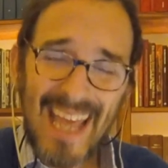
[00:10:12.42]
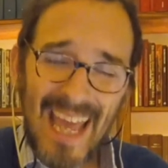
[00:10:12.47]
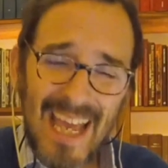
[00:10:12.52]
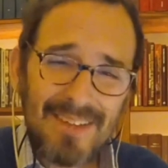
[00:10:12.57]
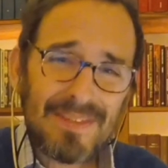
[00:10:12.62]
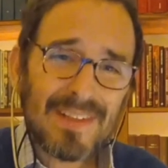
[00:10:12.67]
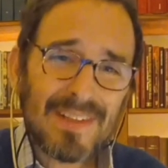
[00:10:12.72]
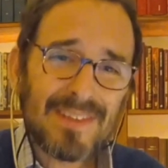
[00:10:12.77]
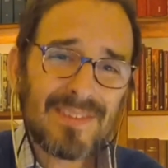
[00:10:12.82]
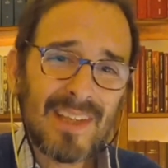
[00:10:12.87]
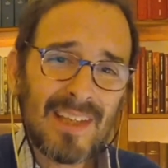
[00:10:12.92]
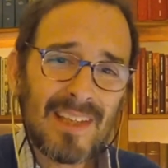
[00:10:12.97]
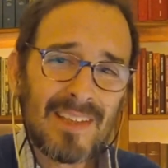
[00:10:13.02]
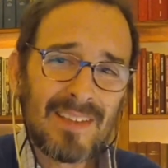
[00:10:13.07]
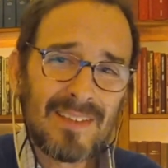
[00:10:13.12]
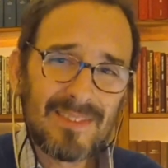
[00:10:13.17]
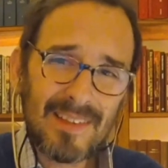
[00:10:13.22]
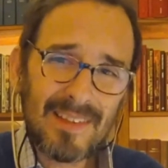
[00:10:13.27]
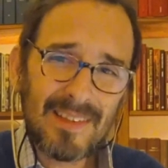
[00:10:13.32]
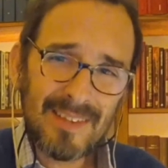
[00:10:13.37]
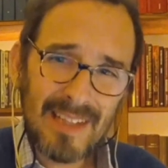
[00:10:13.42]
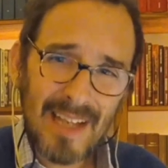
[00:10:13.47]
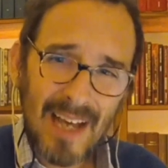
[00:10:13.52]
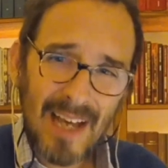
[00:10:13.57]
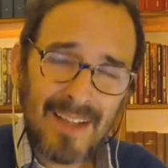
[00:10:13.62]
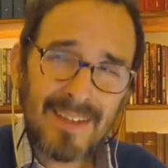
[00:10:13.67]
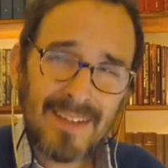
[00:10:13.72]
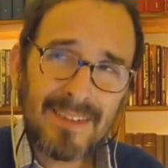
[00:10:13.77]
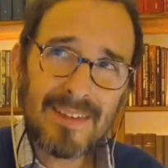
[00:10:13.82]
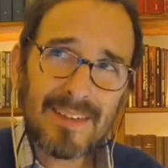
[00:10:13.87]
And ever since, there's
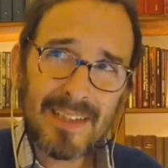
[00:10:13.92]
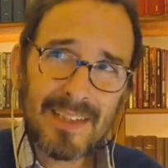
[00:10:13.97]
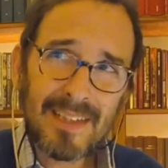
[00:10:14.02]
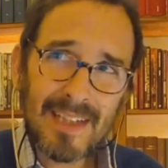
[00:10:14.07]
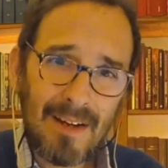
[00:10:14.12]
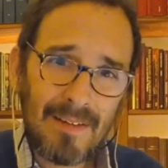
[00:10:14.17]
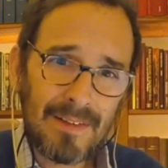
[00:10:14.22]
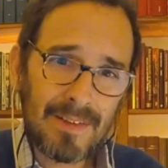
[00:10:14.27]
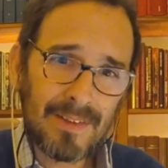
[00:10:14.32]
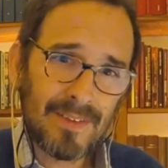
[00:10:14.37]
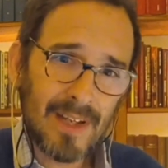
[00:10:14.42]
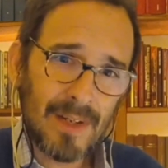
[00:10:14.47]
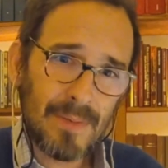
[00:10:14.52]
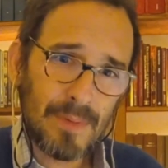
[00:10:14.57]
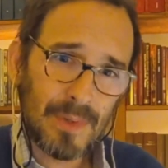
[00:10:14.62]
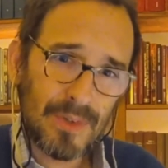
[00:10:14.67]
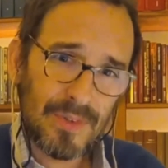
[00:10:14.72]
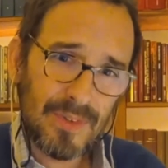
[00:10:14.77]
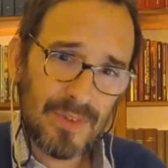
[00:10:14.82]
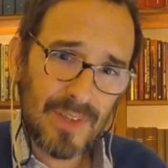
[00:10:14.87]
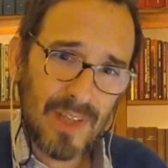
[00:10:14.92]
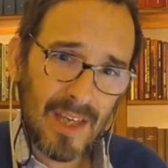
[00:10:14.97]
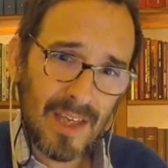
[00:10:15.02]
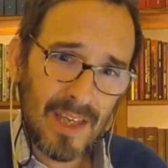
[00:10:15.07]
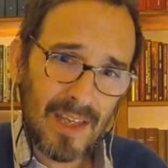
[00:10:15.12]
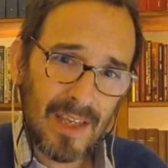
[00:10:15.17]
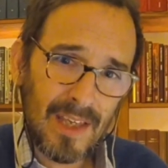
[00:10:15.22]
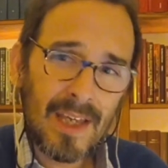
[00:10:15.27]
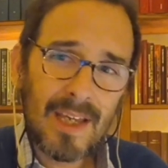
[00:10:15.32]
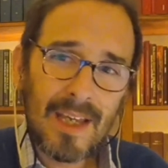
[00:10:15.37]
an undercurrent, I would
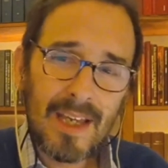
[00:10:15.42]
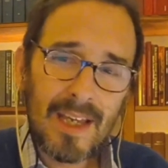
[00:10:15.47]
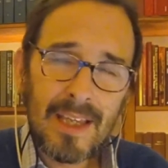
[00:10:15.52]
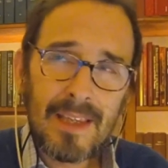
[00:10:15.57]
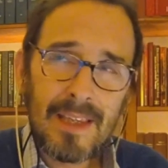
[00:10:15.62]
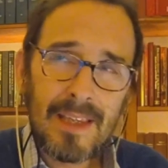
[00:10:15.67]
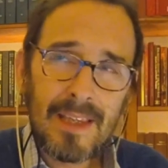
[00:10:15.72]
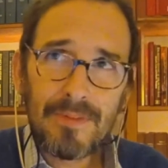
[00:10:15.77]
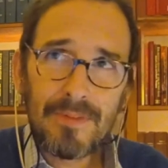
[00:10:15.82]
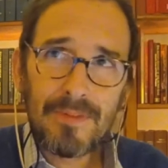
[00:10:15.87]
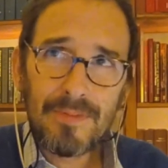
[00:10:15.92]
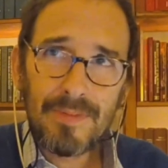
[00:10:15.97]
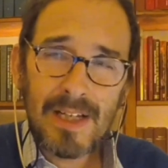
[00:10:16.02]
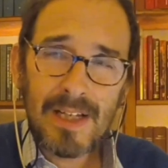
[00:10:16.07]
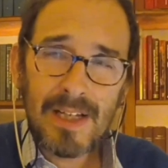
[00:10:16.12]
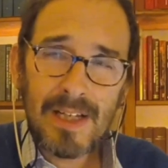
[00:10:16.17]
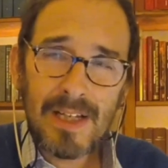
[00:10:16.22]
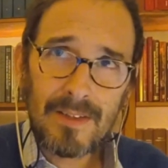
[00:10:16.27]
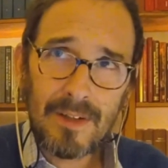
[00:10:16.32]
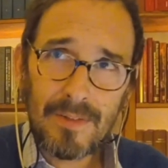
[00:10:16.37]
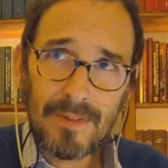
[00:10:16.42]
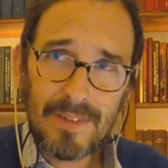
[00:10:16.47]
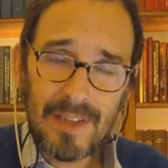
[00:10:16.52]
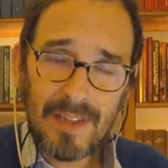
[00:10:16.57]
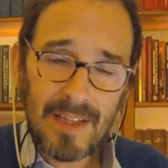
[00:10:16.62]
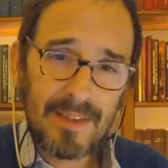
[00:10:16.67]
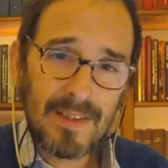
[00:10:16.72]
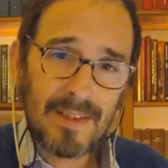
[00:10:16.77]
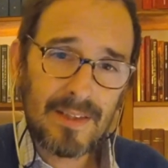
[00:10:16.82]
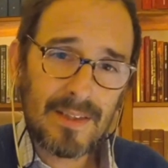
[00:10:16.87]
say, in the field
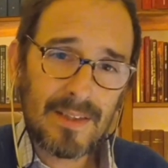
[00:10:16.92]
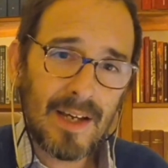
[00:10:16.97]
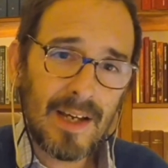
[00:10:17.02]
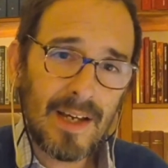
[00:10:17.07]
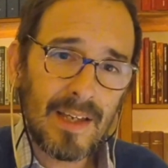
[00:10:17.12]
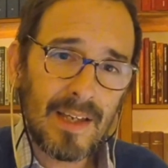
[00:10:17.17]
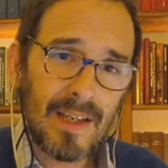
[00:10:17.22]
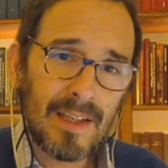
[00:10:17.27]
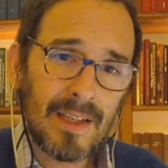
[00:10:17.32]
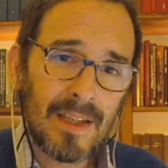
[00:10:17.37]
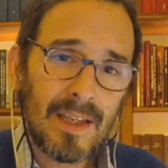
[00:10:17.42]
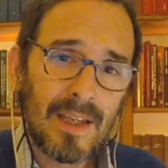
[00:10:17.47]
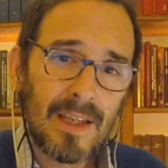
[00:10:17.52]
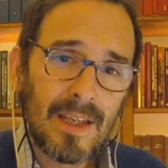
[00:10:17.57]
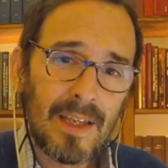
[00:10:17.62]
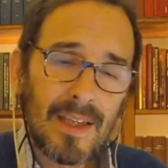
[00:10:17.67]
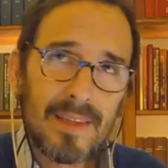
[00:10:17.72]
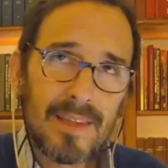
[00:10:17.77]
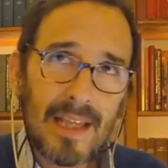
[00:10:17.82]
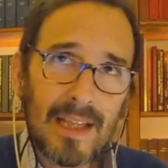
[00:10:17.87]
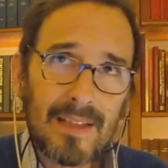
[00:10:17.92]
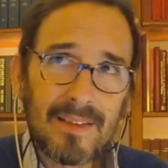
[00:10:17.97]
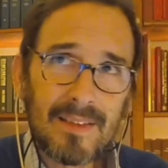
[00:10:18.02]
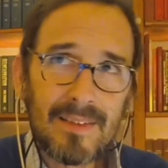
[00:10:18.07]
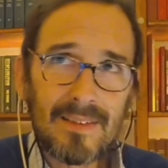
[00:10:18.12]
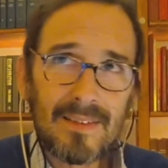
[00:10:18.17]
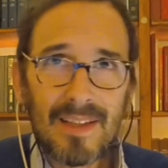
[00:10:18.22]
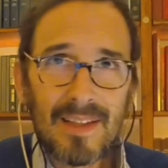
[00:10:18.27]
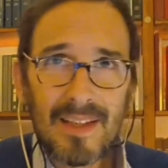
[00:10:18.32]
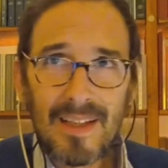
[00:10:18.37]
of death and dying,
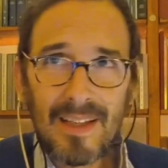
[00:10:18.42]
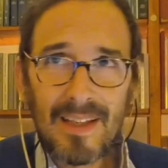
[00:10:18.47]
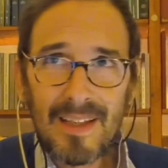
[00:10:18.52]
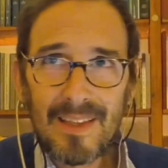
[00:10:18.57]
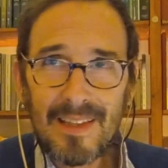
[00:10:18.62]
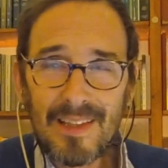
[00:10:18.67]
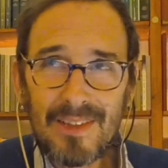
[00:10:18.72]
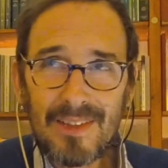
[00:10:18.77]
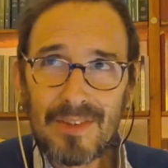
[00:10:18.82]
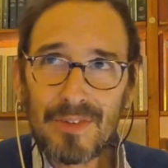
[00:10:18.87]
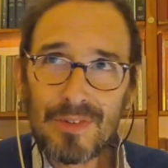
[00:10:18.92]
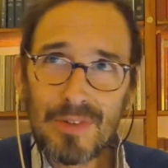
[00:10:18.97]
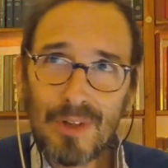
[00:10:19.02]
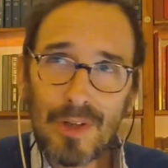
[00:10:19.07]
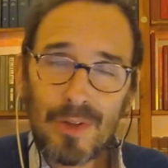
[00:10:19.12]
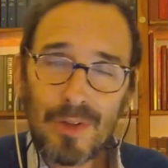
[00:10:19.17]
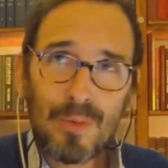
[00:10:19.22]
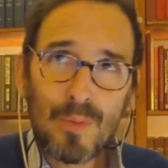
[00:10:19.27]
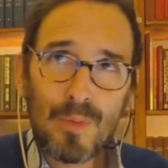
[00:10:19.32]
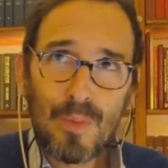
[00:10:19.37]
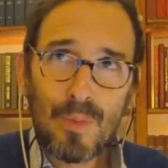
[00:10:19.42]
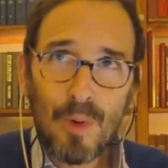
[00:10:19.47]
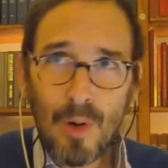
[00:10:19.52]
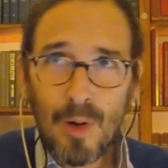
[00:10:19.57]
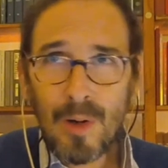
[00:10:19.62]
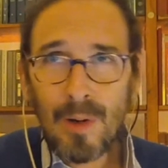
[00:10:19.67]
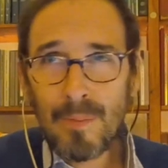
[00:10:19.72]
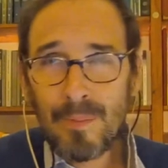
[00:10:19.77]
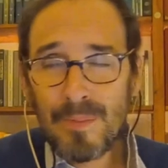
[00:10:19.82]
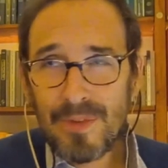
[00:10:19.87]
that there's a certain
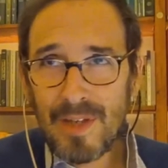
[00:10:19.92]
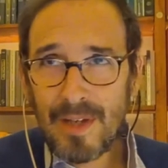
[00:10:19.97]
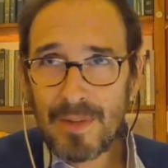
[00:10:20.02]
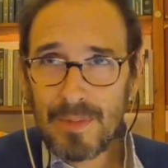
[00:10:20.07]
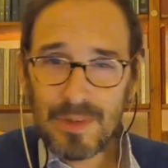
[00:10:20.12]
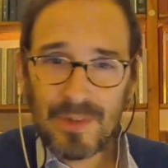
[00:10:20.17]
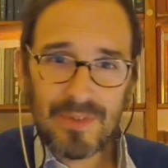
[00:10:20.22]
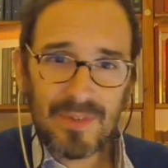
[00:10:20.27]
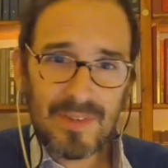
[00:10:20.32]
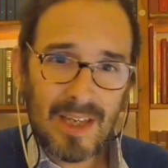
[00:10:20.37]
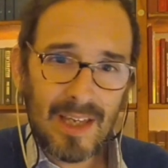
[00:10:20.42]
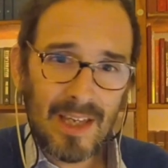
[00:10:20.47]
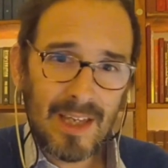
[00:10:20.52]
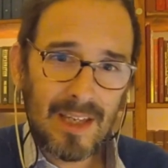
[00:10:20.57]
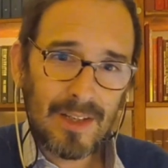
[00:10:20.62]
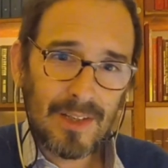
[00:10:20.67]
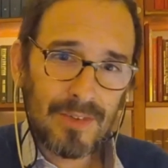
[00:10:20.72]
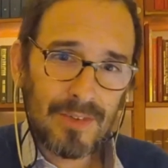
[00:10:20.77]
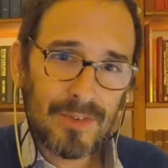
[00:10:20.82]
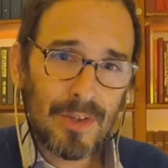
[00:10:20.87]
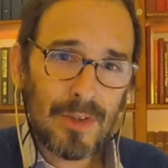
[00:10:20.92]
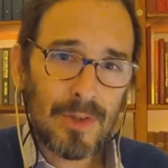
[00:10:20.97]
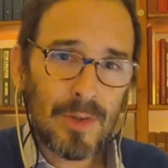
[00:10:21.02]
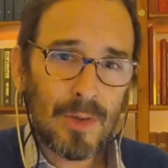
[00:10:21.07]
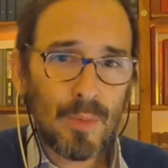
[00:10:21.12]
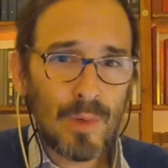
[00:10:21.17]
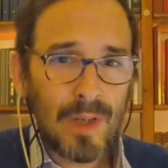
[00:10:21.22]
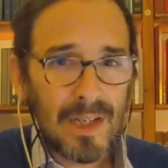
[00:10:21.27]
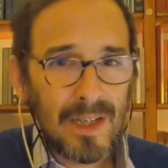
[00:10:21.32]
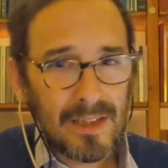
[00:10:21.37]
warmth, I would say, a
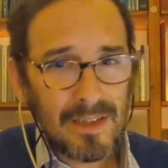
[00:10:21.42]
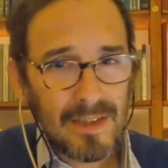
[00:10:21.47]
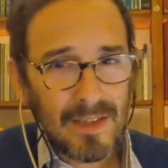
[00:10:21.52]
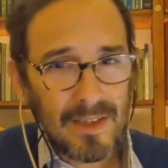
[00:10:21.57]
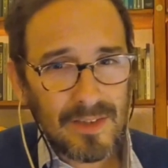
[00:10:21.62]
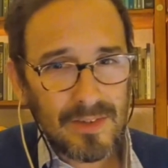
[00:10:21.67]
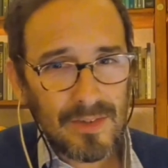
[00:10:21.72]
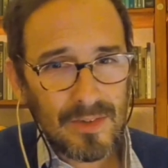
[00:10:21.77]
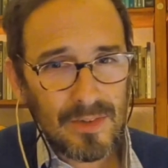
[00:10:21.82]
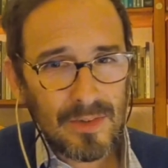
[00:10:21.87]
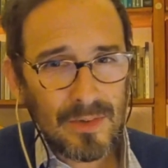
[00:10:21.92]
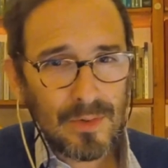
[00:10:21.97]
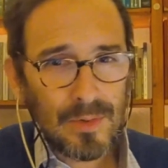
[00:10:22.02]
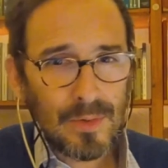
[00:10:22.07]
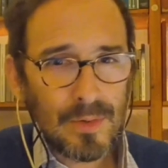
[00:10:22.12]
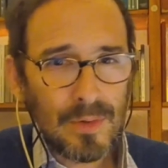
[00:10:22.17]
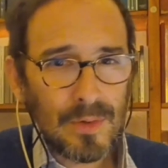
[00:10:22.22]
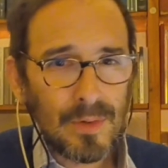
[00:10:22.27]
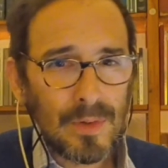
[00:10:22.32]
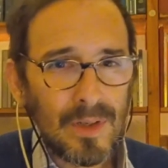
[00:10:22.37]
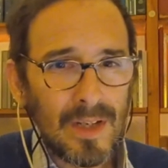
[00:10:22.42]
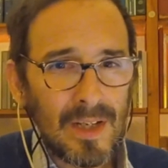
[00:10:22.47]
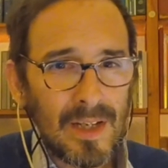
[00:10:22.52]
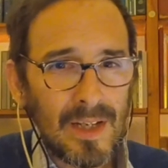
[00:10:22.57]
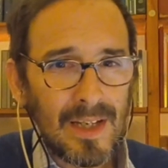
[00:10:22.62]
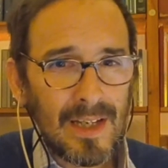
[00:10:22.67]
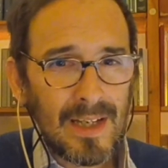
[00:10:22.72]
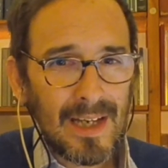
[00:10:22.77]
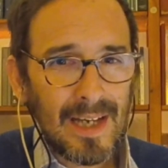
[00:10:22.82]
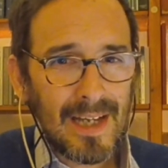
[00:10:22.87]
certain willingness to
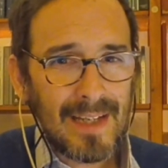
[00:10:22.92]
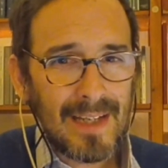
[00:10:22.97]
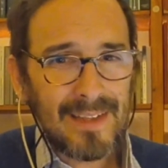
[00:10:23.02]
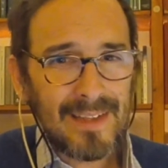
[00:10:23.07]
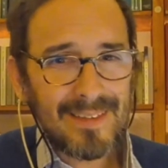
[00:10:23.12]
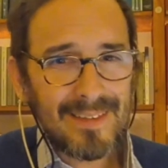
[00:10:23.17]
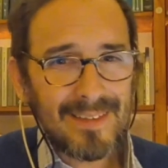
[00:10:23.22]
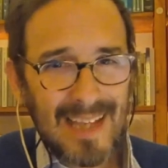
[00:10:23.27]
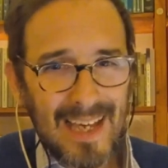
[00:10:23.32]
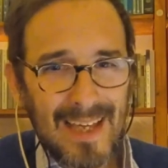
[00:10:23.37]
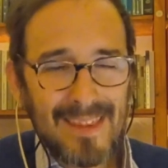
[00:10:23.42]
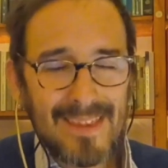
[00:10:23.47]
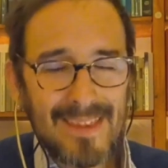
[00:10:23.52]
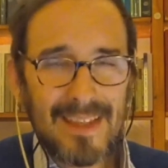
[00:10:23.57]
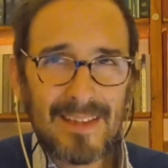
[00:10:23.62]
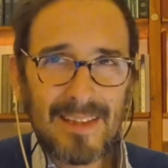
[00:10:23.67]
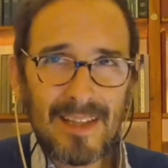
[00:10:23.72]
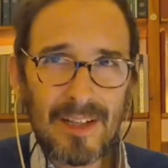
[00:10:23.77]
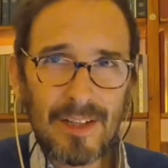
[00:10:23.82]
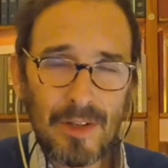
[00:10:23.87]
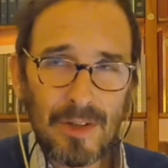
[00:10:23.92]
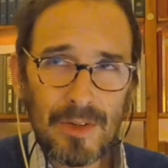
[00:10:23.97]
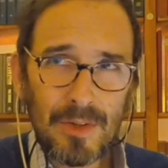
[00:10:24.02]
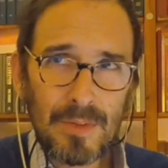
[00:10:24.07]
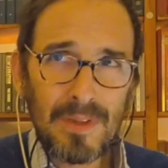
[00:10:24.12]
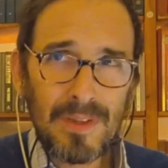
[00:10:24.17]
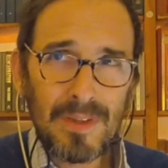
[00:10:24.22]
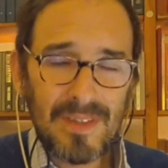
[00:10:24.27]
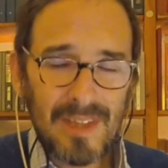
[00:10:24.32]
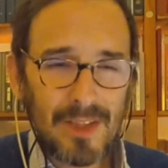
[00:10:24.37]
understand that there are
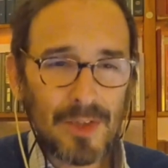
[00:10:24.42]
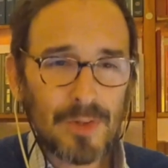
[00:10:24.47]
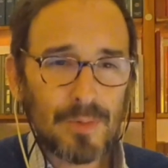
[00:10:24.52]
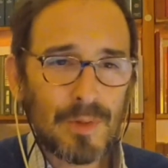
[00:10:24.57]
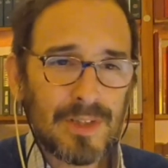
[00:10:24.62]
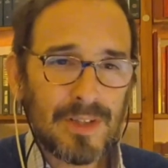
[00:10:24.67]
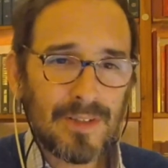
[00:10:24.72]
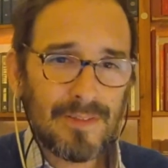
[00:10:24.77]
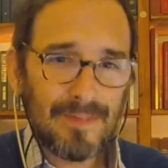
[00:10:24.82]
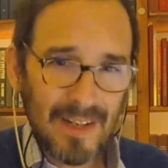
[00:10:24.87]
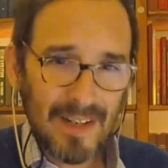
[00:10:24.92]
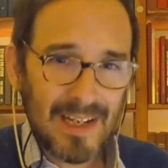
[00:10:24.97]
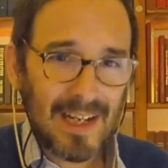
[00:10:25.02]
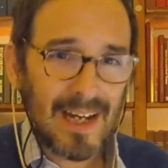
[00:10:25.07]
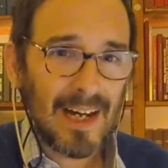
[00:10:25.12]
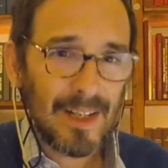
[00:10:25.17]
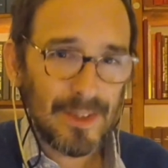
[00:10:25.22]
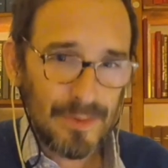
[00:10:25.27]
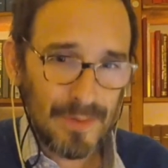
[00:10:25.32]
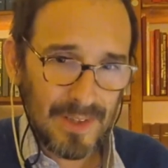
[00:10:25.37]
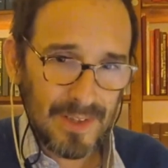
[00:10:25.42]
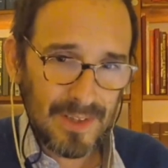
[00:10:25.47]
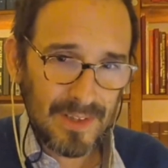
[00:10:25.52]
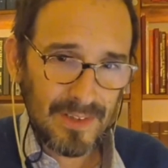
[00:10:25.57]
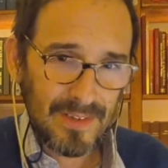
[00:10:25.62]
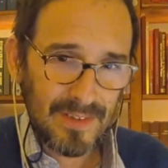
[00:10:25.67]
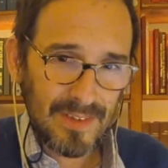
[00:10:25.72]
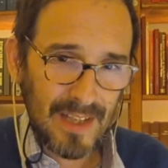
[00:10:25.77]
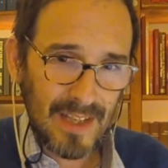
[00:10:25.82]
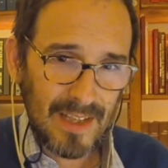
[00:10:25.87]
going to be things which are very hard to
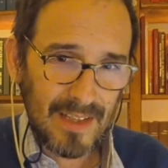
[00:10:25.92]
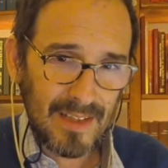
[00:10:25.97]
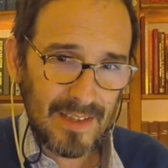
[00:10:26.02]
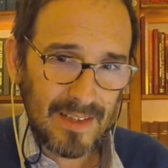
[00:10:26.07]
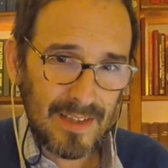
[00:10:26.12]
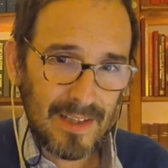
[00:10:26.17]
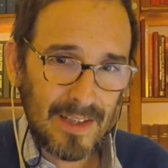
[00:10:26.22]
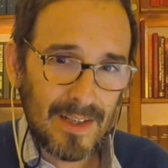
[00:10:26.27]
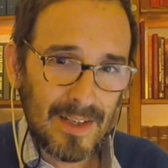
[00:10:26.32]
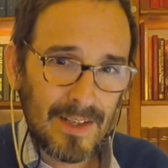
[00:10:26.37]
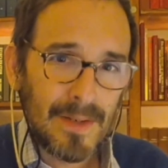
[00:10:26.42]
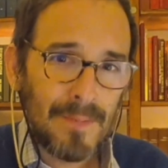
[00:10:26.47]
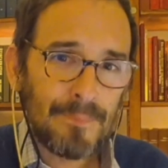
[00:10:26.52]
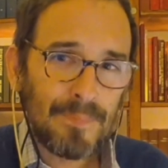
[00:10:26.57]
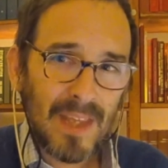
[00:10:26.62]
understand. Yeah.